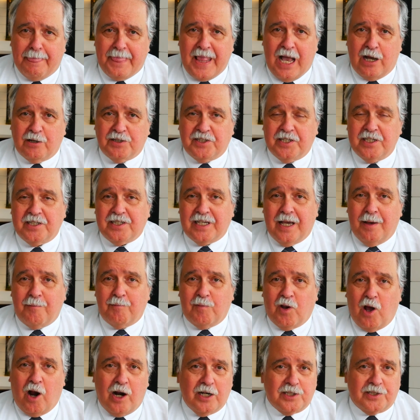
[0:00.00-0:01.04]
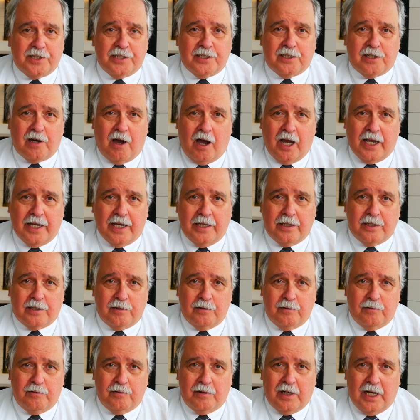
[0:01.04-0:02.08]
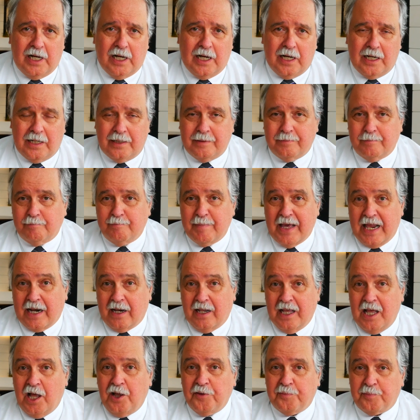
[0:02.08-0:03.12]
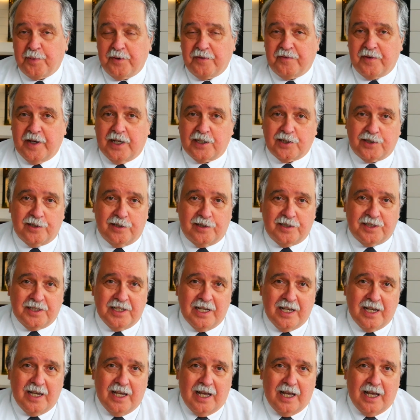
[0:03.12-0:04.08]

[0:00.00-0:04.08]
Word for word: Now, since I'm largely talking to uh, mental health professionals,